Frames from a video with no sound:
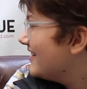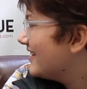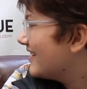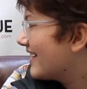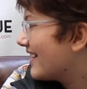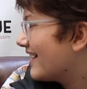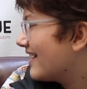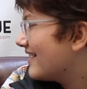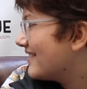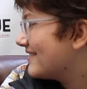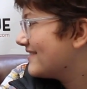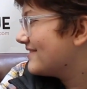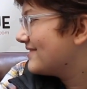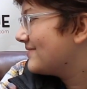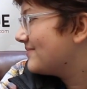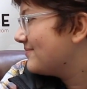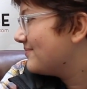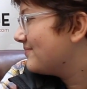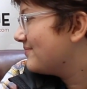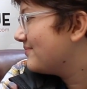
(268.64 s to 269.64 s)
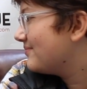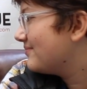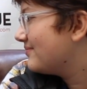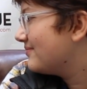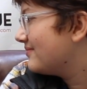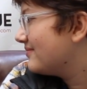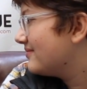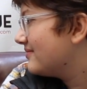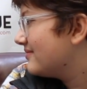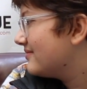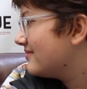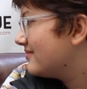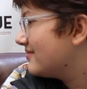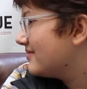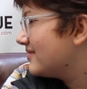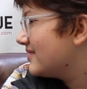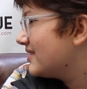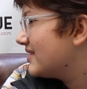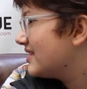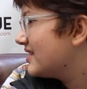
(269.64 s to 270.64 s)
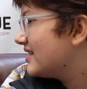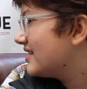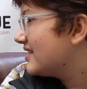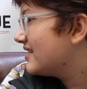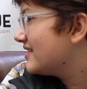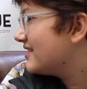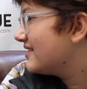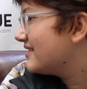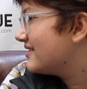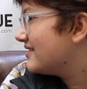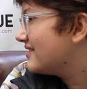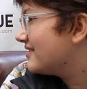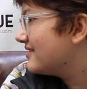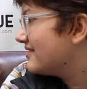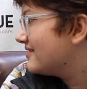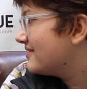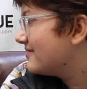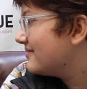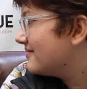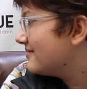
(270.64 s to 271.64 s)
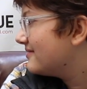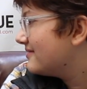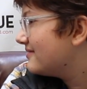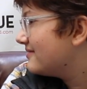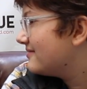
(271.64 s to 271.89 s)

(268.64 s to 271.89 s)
(not speaking)